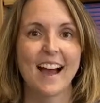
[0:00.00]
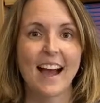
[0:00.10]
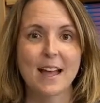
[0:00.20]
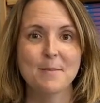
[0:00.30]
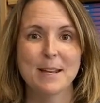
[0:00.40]

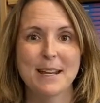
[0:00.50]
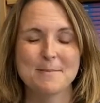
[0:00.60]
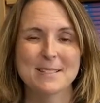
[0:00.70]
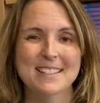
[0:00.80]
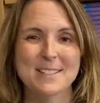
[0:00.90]
Hi, my
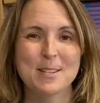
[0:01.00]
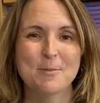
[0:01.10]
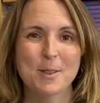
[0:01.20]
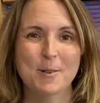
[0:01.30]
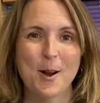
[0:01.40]
name is Lindsay
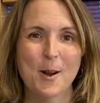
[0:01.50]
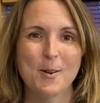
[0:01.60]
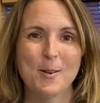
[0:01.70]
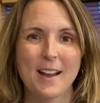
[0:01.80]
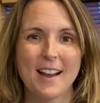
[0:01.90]

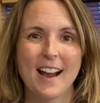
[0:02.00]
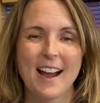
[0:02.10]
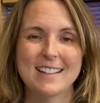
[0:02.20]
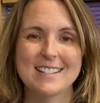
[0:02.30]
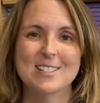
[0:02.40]
Witherow.
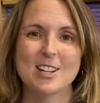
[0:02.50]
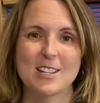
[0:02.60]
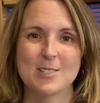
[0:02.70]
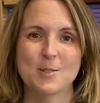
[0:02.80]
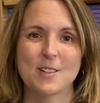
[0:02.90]
I teach
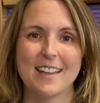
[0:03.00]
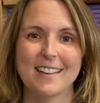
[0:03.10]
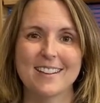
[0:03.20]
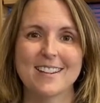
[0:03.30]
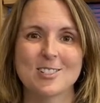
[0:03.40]
high school
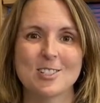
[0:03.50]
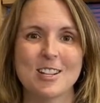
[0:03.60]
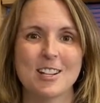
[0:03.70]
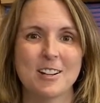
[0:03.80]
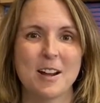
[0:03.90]
English
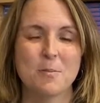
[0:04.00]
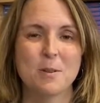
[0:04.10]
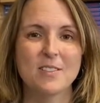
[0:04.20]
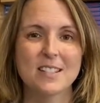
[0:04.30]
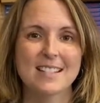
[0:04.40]
here at
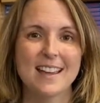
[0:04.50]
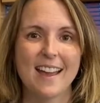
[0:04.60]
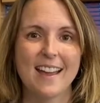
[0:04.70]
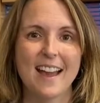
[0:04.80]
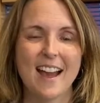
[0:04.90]

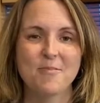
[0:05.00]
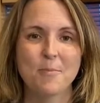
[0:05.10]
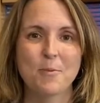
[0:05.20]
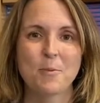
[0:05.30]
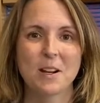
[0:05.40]
Pvca. I've
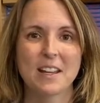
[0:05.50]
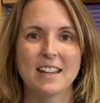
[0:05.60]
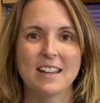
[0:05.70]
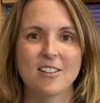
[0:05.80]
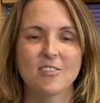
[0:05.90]
been
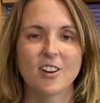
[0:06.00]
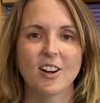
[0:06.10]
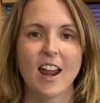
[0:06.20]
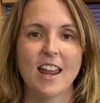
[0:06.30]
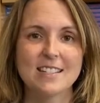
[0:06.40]
working here
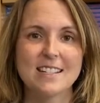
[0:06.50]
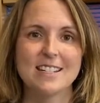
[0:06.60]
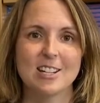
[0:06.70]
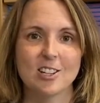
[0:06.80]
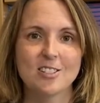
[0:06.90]
for
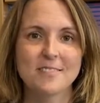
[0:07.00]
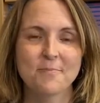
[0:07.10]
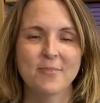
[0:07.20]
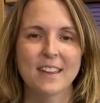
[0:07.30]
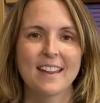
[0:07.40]
18 years
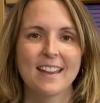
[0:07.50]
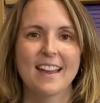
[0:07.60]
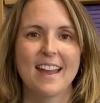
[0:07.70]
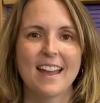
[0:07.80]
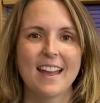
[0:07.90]

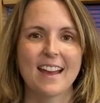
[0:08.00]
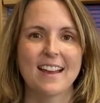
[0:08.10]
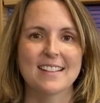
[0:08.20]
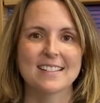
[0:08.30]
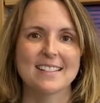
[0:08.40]

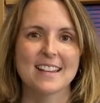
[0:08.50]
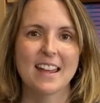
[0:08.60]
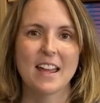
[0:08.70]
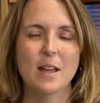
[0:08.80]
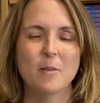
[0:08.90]
and
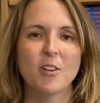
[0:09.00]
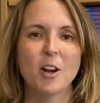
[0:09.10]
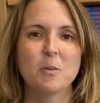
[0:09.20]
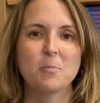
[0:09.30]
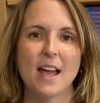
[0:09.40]
am
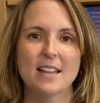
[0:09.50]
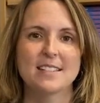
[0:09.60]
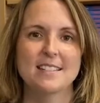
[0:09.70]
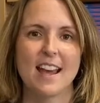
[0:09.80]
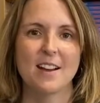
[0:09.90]
very
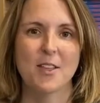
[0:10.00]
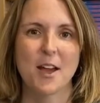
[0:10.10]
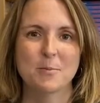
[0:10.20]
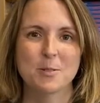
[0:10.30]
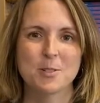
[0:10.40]
blessed to have the
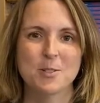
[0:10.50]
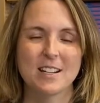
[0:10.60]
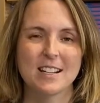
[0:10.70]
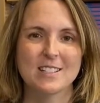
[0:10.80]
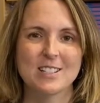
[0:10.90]

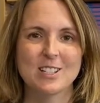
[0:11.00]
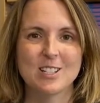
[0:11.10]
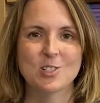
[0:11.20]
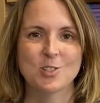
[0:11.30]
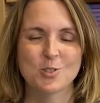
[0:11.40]
opportunity to
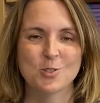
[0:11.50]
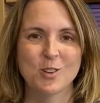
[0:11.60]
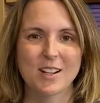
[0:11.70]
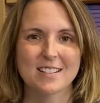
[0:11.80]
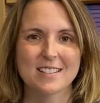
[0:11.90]
teach your
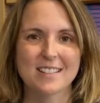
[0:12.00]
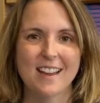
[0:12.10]
students.